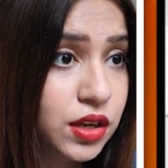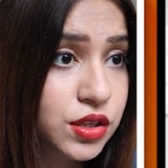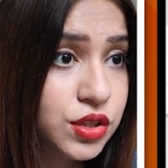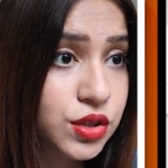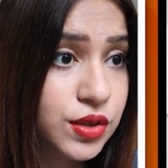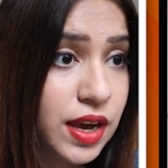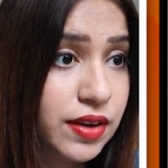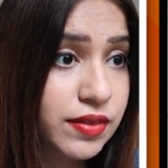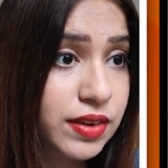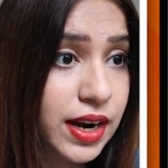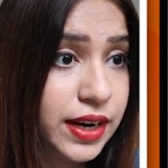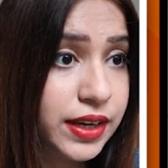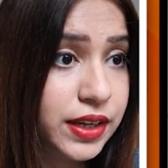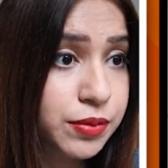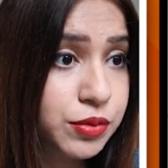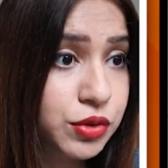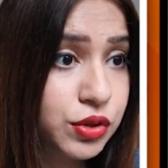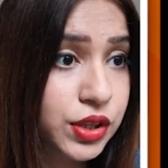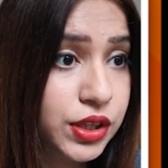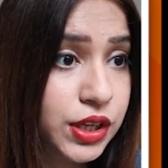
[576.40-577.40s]
So I will add
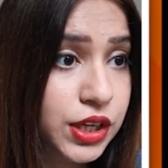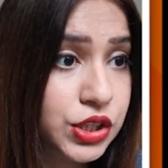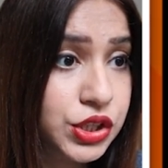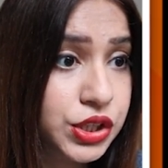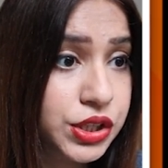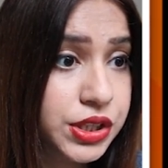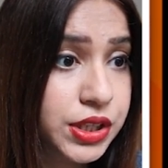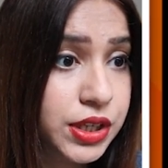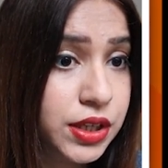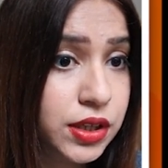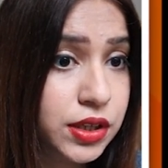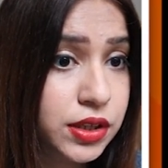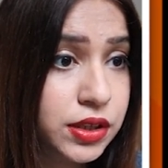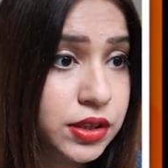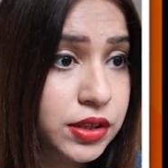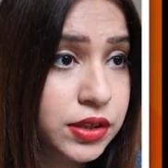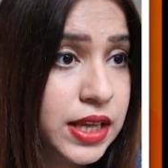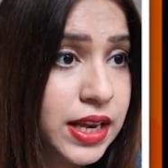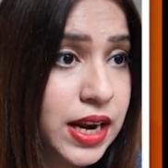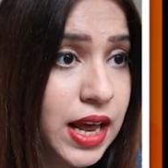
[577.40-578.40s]
communication here.
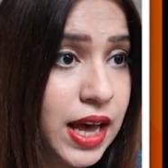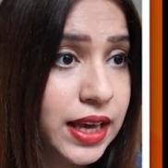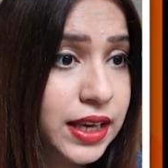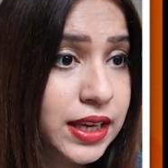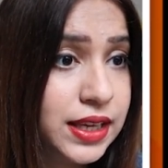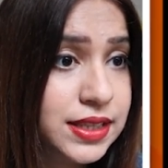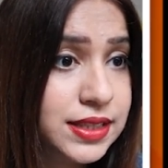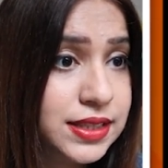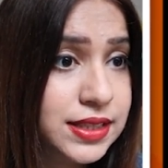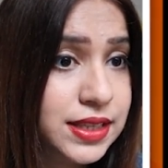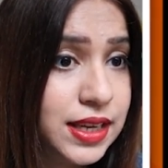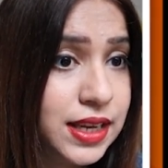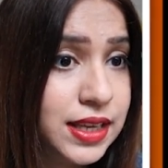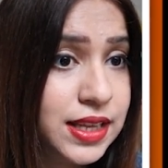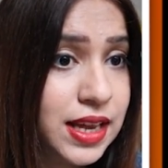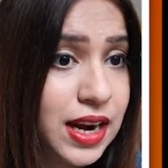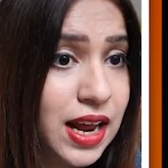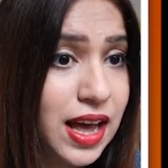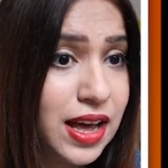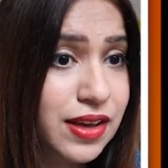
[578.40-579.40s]
Then I can say
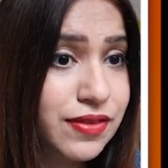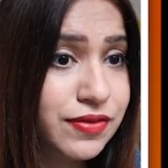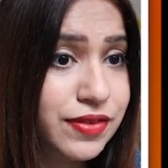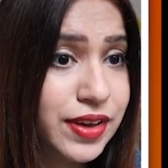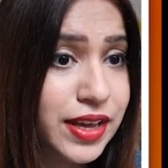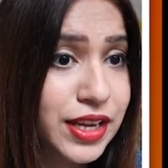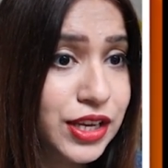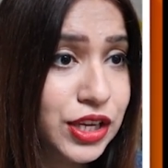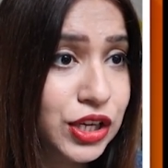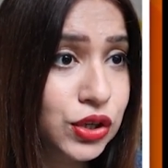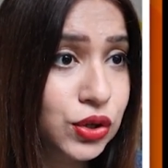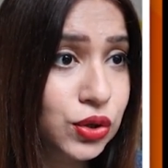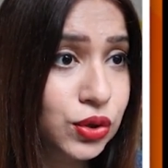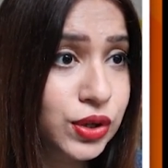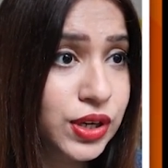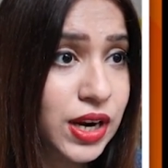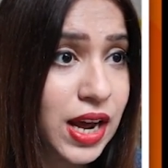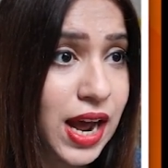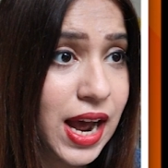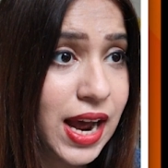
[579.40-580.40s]
that I'm very
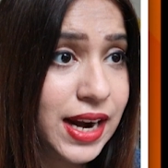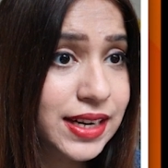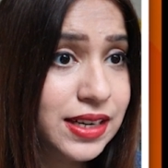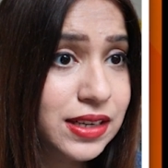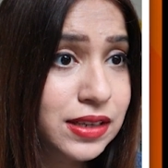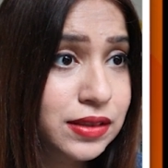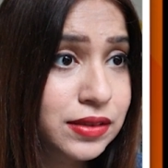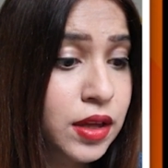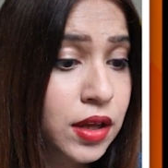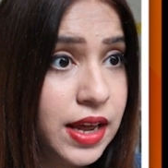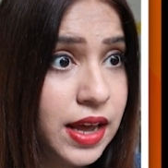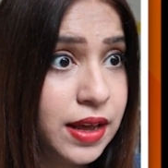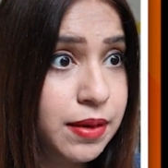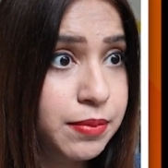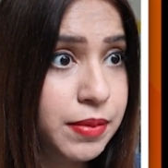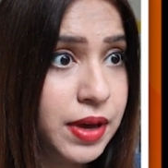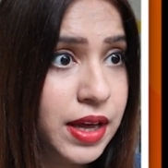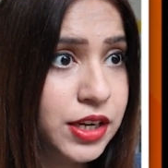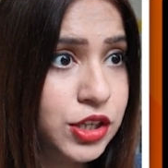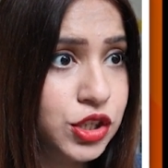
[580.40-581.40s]
good at
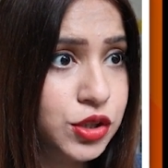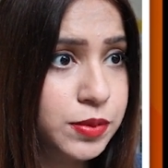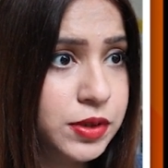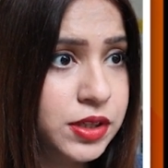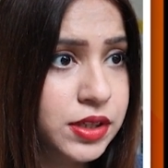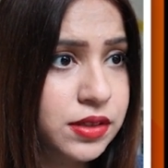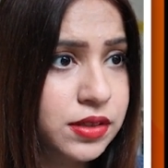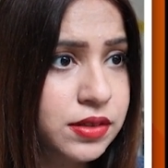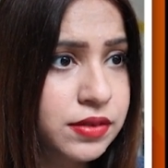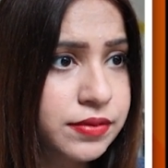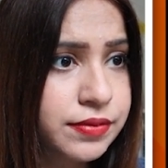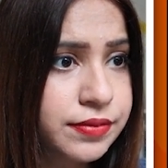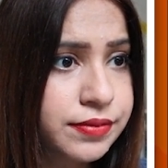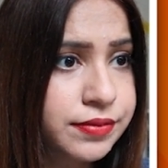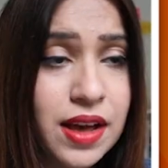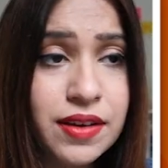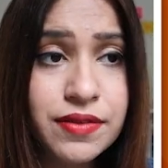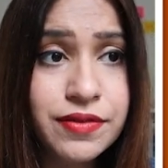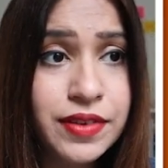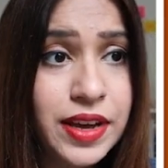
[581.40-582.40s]
time management.
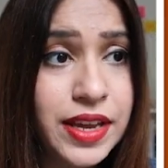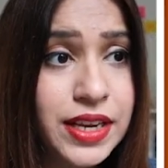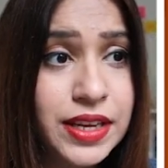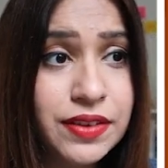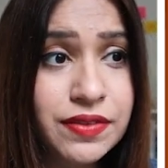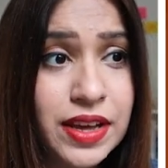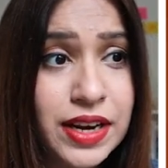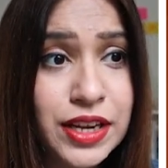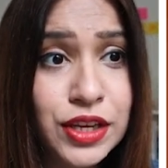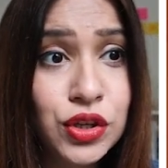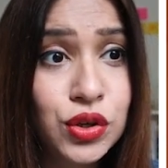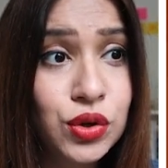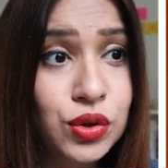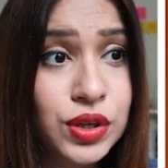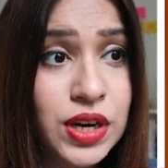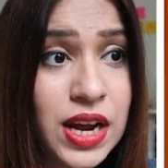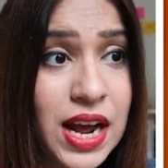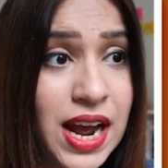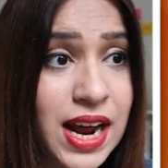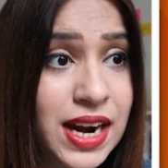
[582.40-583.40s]
I'm very, very
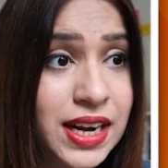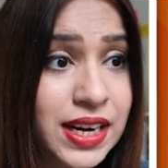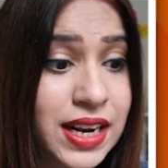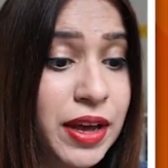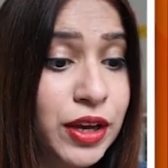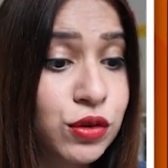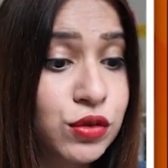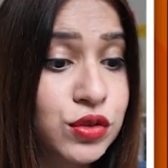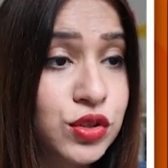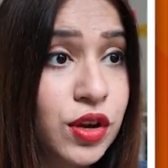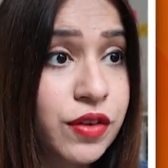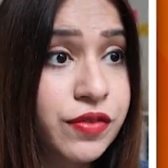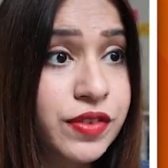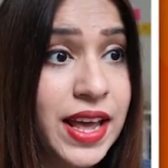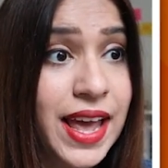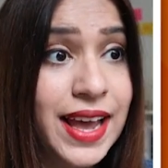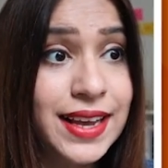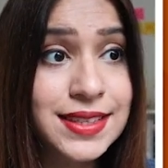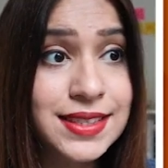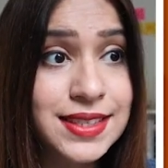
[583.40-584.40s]
good at Microsoft
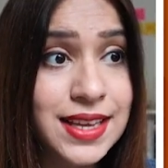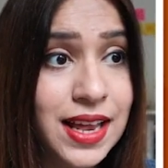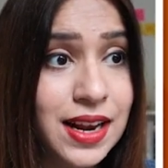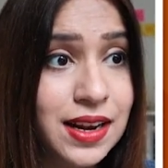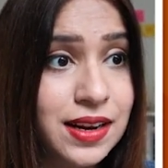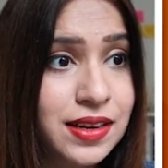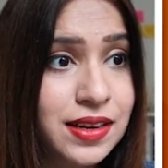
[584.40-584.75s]
Excel.